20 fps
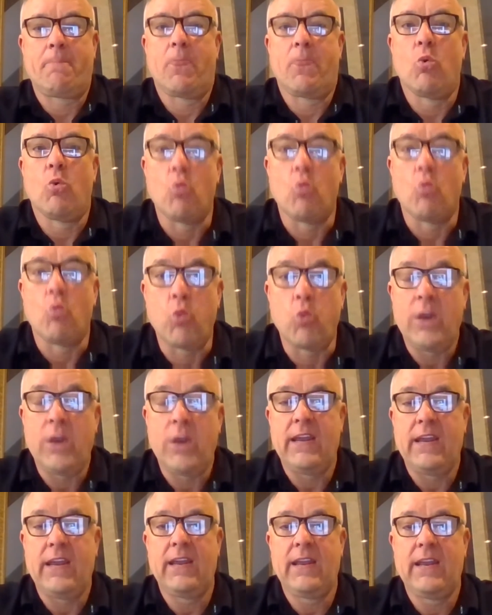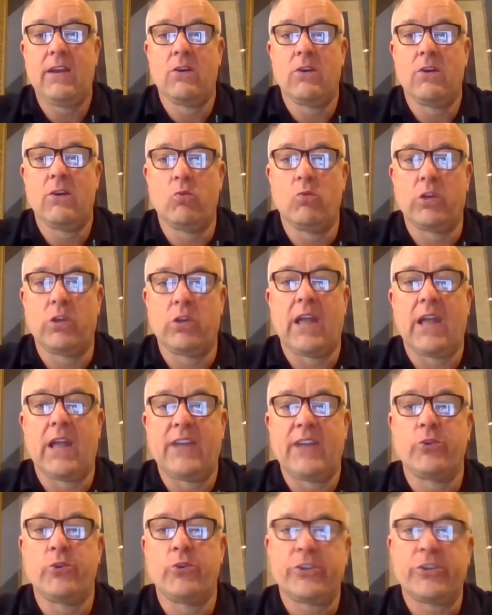we would
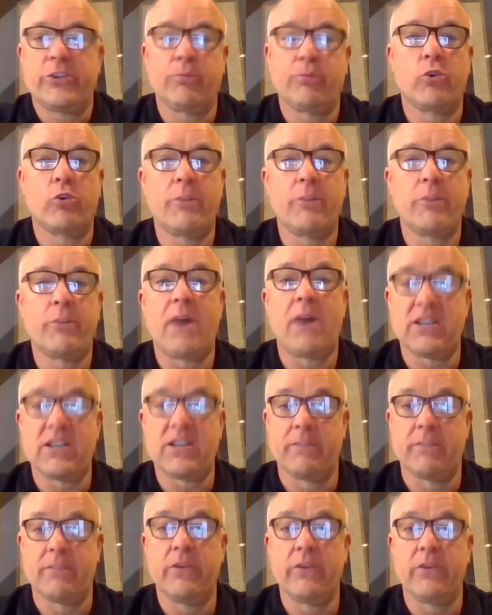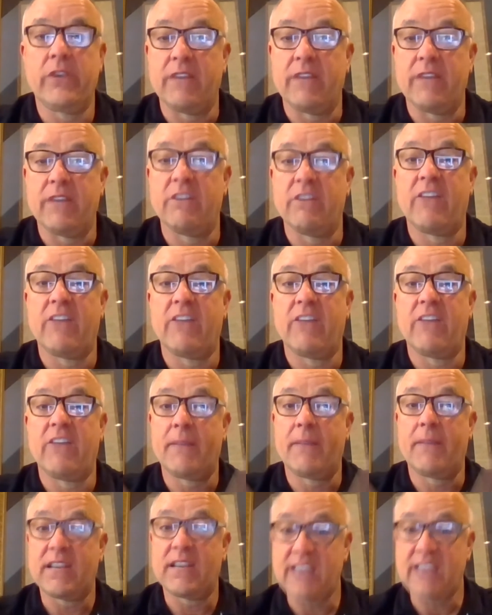like to explore the possibility of
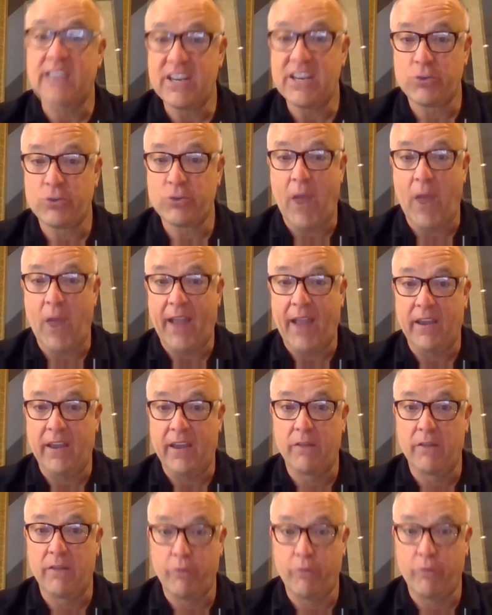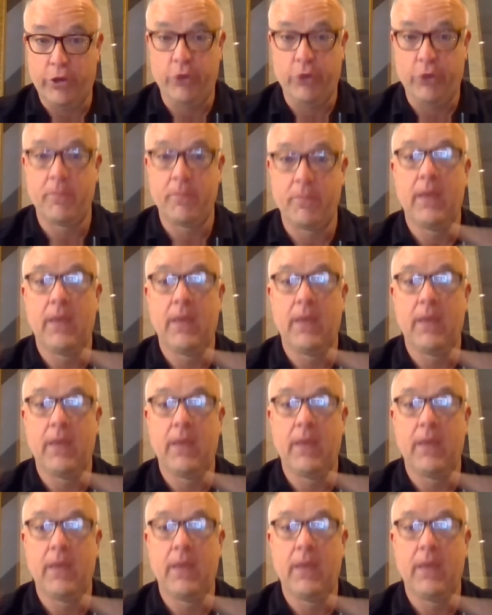developing a tennis racket for you.